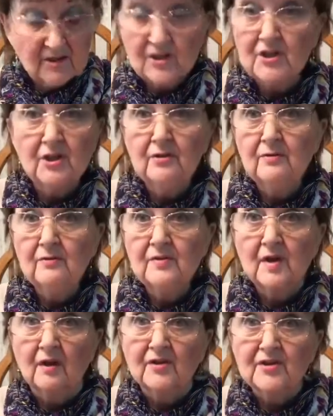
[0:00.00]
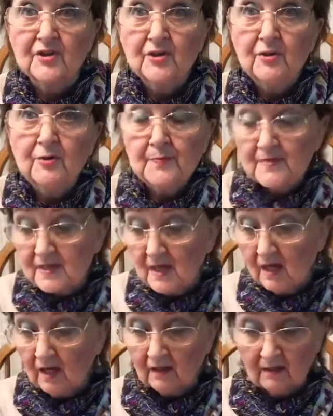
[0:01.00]
stews or soups,
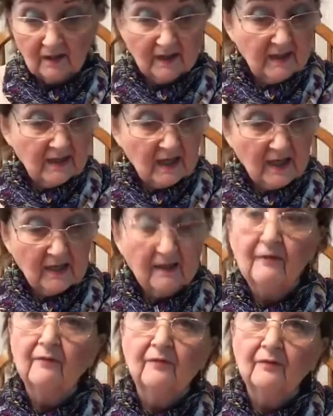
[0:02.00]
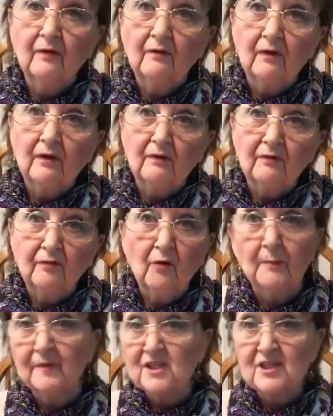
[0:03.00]
any kind of
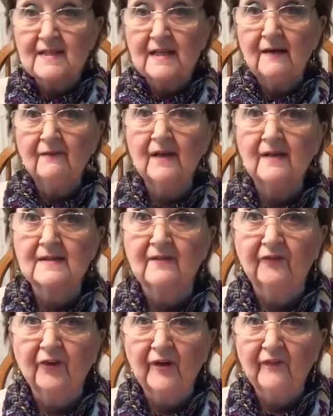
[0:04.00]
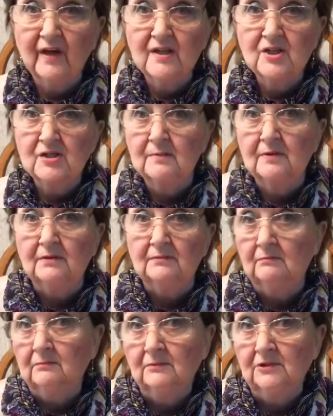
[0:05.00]
form. Just think of it as a free
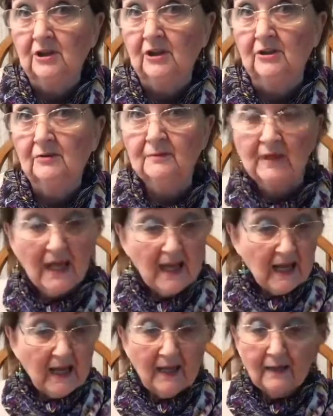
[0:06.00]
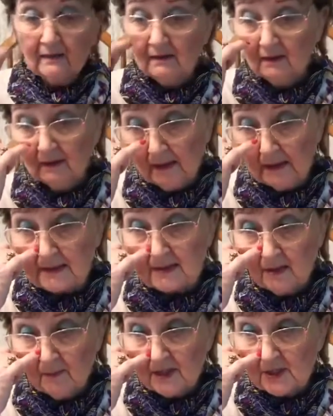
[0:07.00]
vegetable, And
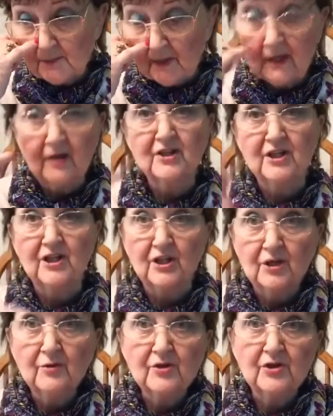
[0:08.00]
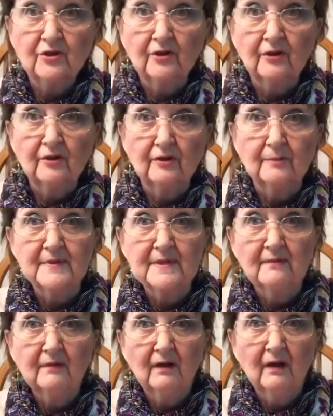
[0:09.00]
it's so much better to use your
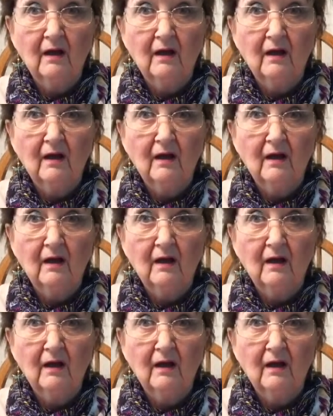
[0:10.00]
herbs,